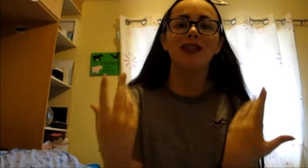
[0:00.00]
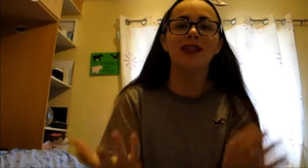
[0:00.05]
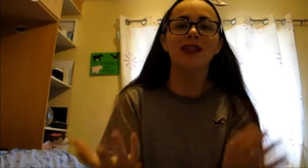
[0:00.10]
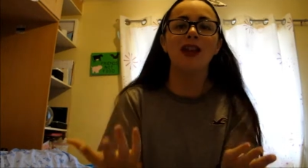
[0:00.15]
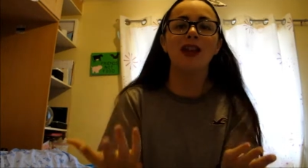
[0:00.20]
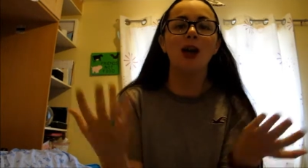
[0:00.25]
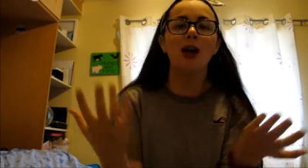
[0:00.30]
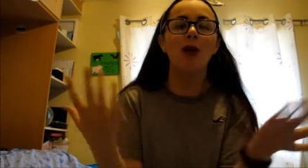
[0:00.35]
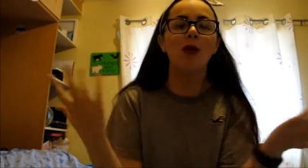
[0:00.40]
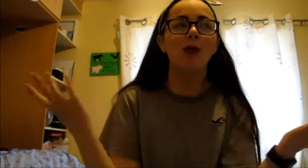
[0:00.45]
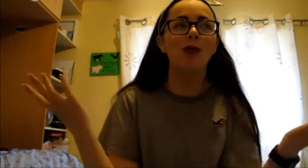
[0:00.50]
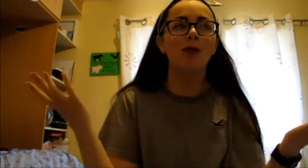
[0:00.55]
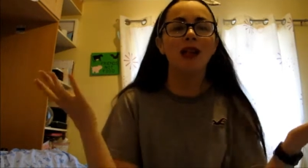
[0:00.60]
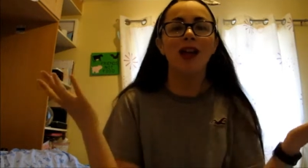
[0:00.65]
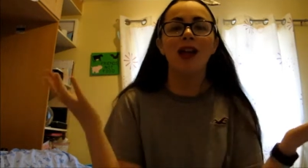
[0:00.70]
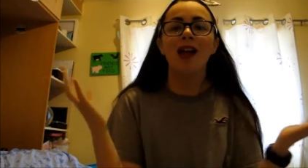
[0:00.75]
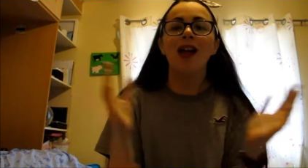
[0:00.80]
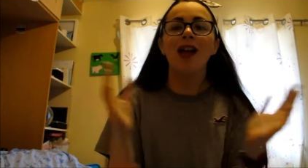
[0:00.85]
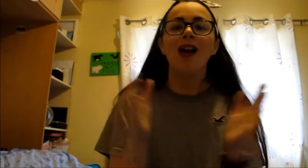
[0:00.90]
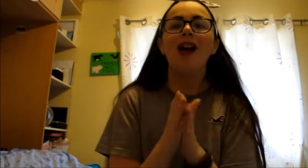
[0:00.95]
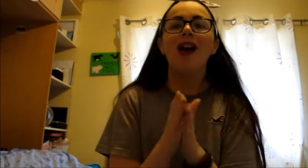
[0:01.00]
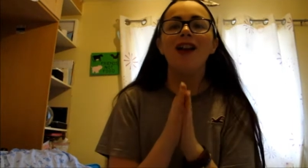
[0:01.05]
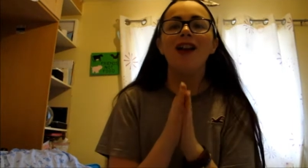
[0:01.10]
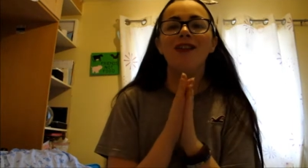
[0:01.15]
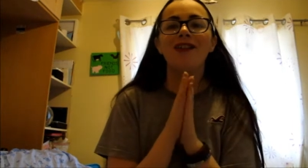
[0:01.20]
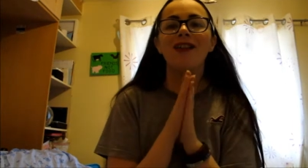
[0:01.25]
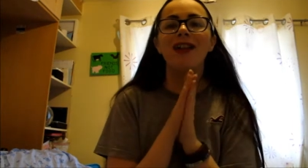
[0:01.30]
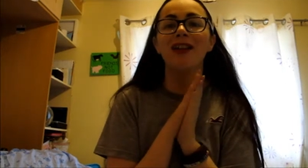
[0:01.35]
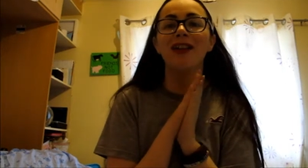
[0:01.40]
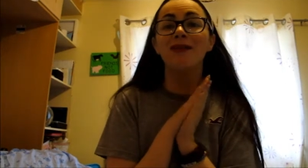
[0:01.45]
So I
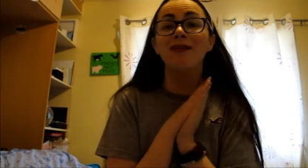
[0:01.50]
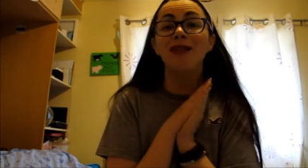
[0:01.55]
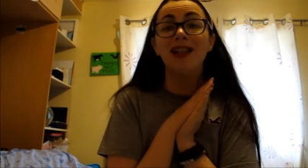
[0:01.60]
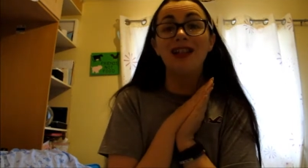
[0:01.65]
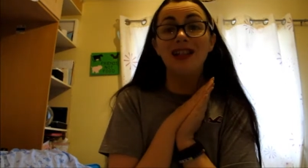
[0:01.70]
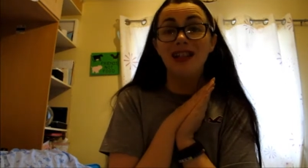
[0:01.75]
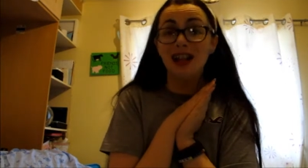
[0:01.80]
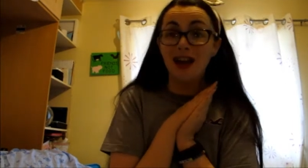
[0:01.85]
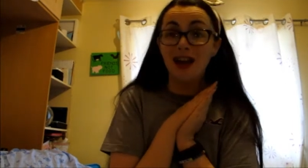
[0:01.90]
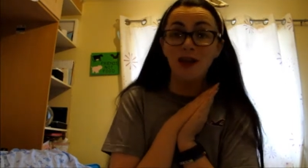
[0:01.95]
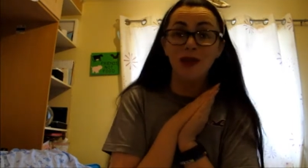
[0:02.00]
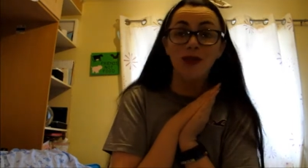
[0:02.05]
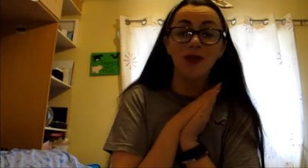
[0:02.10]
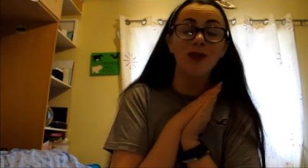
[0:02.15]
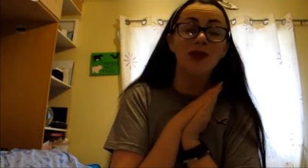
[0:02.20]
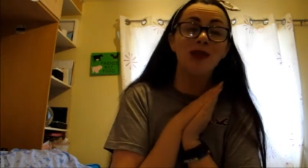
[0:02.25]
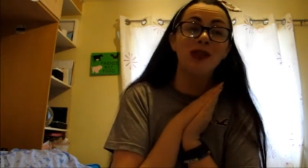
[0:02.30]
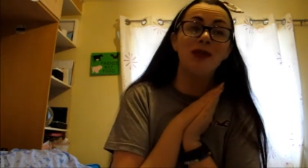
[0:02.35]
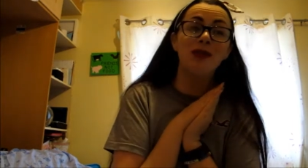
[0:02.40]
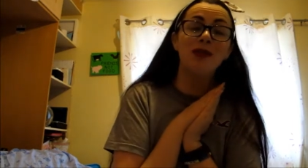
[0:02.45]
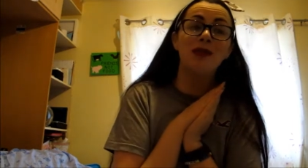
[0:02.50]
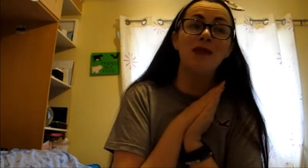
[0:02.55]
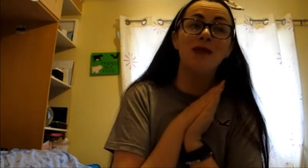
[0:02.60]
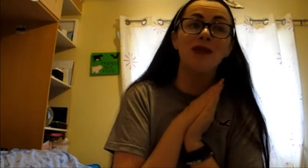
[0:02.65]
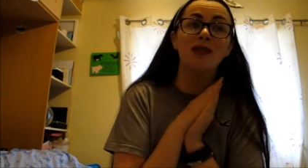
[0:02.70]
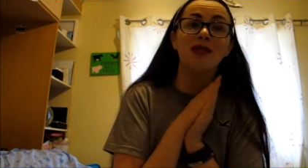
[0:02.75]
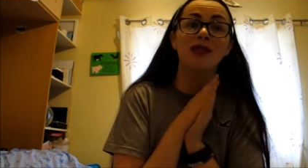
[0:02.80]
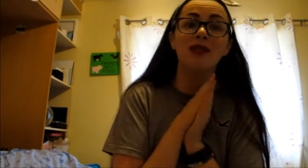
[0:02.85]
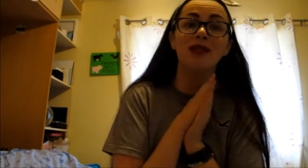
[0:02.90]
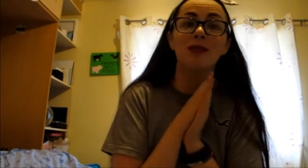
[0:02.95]
felt pretty darn good to see
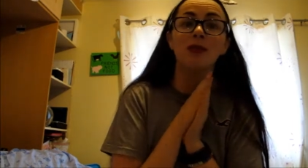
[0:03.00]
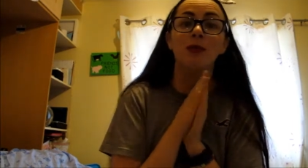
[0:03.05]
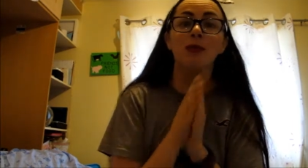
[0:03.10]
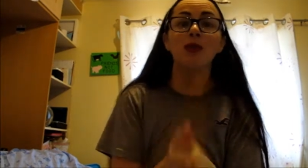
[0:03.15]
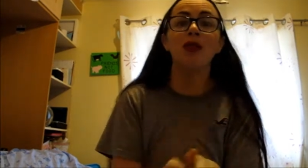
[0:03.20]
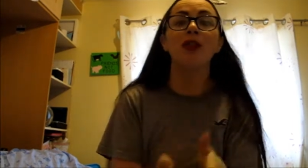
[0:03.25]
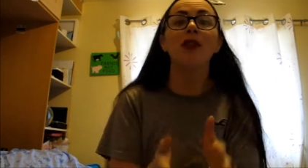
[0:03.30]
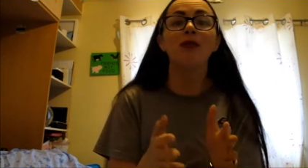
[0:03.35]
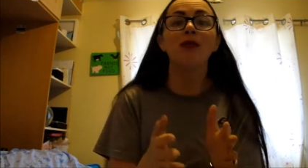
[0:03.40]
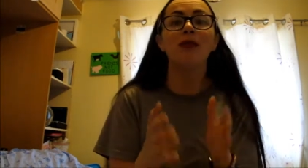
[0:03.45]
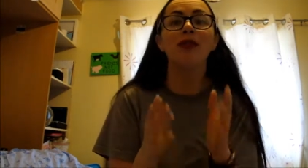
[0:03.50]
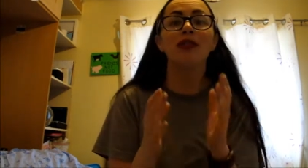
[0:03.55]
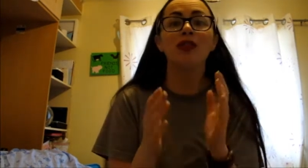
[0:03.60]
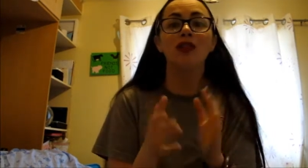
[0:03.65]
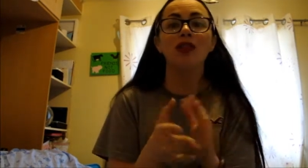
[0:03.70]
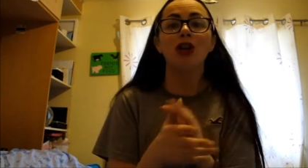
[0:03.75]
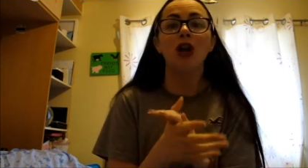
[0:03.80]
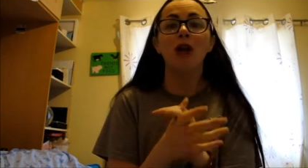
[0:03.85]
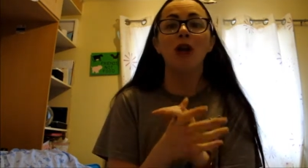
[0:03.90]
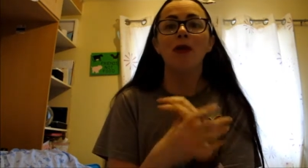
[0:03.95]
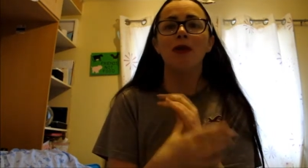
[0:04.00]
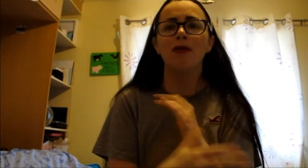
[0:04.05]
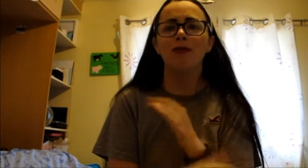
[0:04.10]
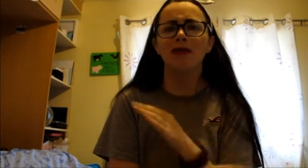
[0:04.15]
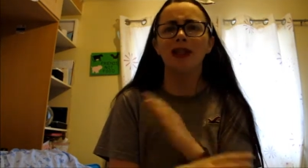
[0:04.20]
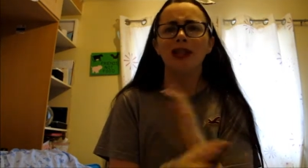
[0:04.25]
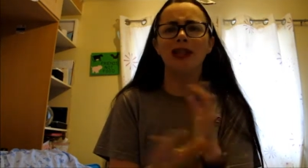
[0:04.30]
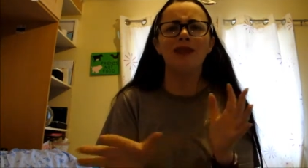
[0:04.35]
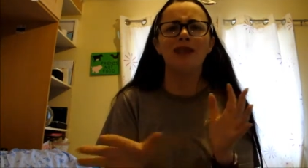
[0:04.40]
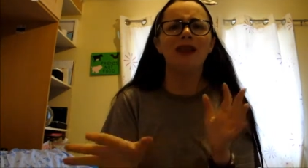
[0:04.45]
because one of them was a job I
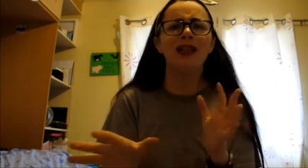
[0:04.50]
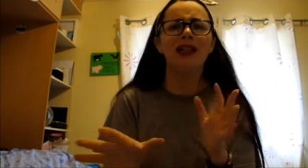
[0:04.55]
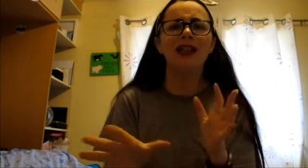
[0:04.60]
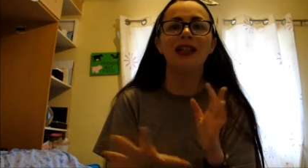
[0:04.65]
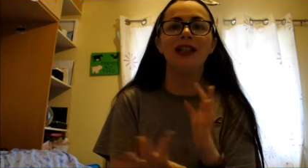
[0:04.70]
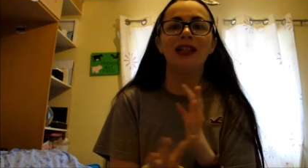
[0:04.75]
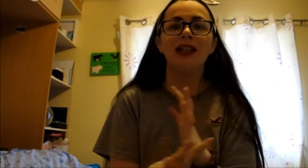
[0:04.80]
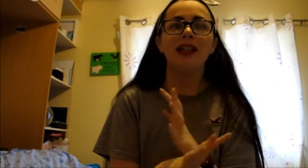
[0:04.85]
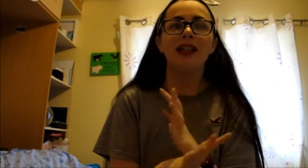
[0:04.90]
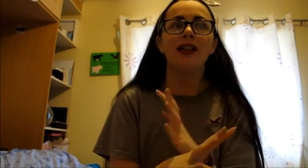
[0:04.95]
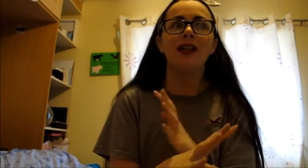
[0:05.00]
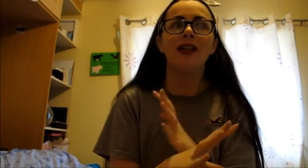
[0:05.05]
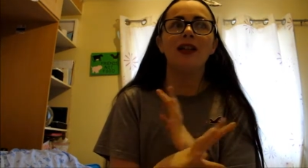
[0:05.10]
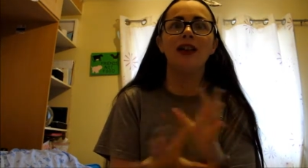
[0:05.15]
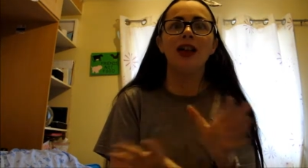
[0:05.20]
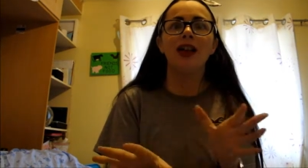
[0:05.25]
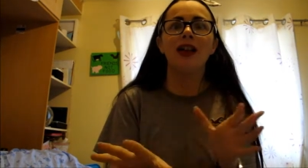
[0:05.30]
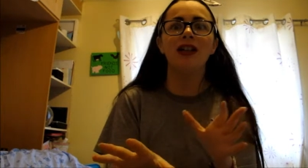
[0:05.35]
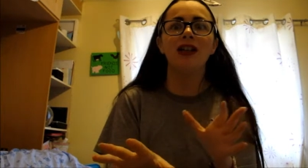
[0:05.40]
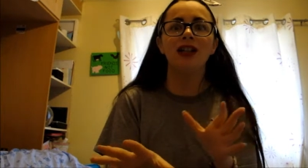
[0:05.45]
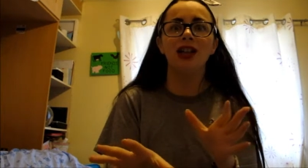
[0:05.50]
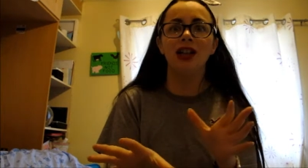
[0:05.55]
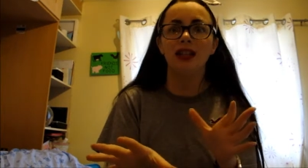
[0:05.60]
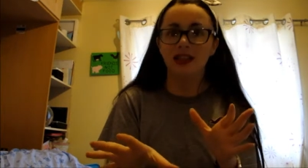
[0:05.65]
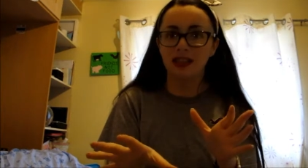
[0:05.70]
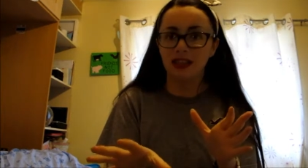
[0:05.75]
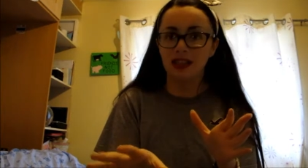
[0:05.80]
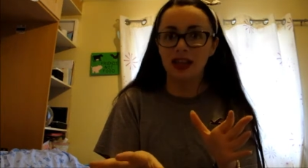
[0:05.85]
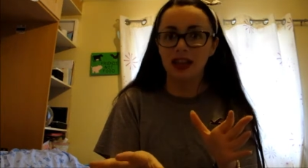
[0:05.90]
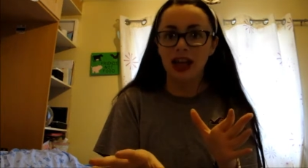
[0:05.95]
really, really didn't think I had any
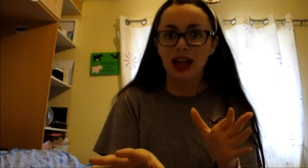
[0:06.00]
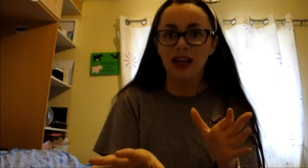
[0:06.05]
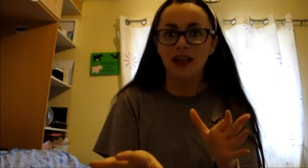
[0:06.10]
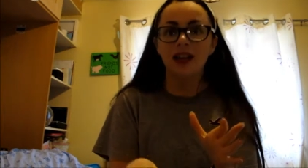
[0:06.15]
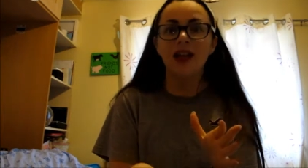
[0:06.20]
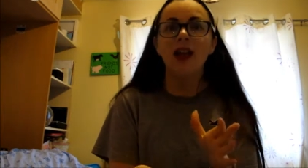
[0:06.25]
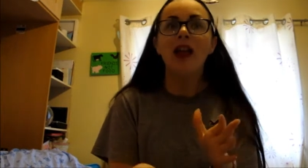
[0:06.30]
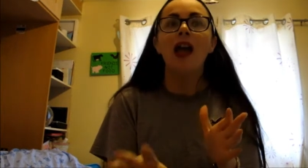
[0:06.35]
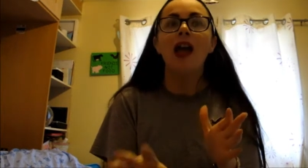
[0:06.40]
chance in getting,